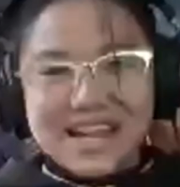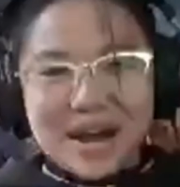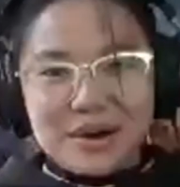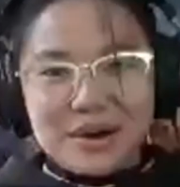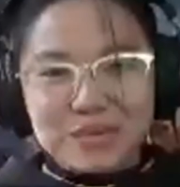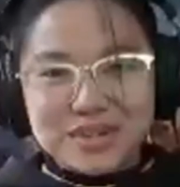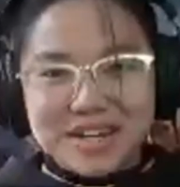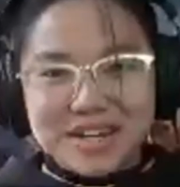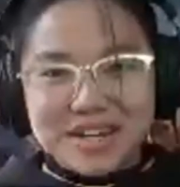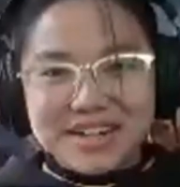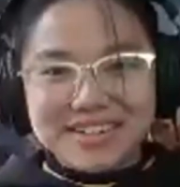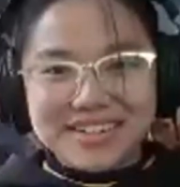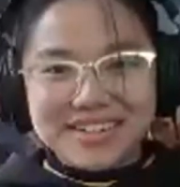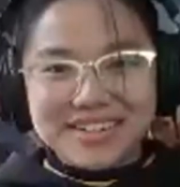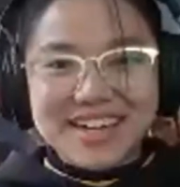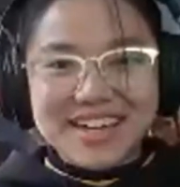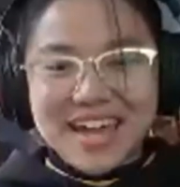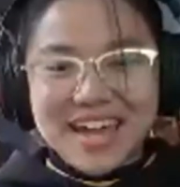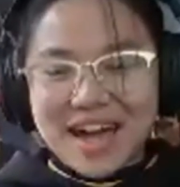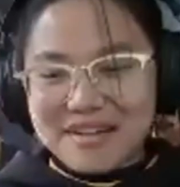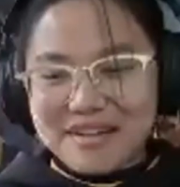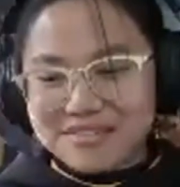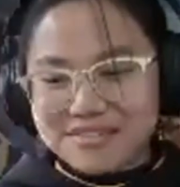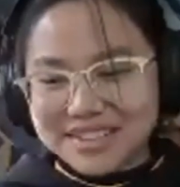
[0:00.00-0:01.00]
outdated,
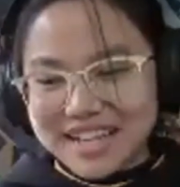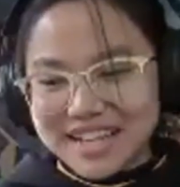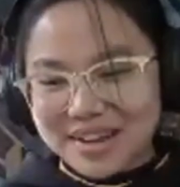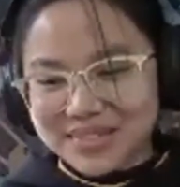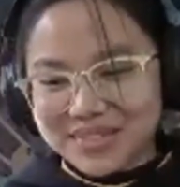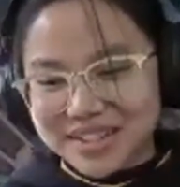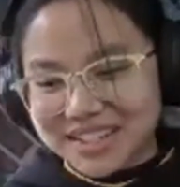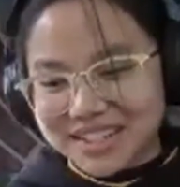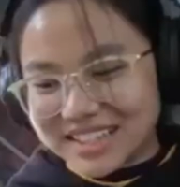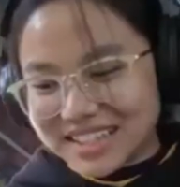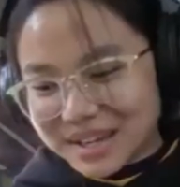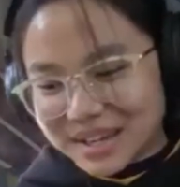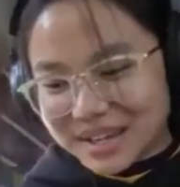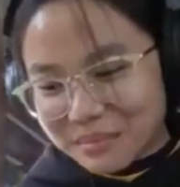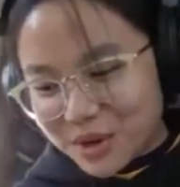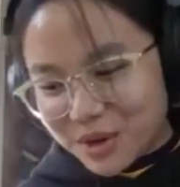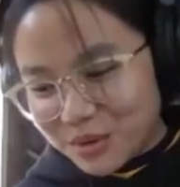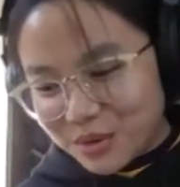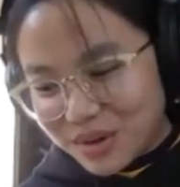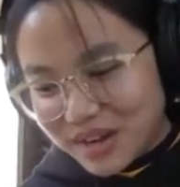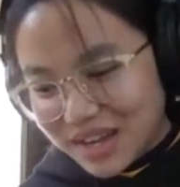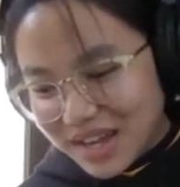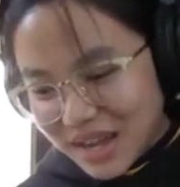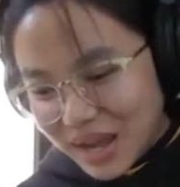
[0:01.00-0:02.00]
heavily outdated. Like
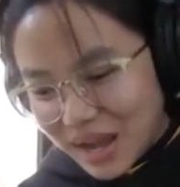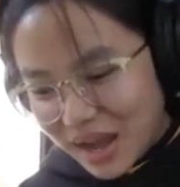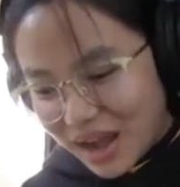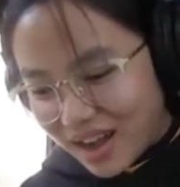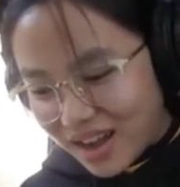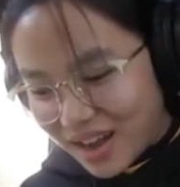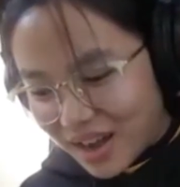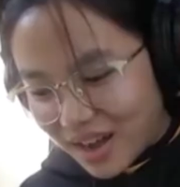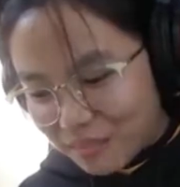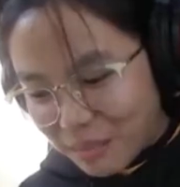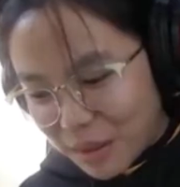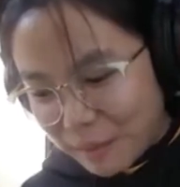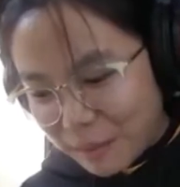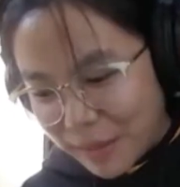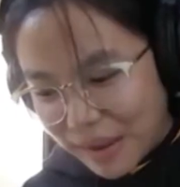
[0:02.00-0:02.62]
my